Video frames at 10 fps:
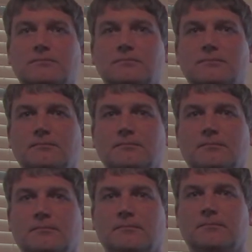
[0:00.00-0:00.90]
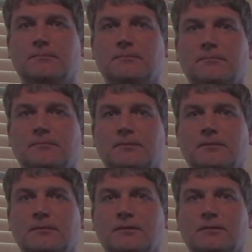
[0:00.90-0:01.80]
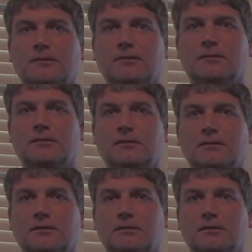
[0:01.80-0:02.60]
No one is speaking in this clip.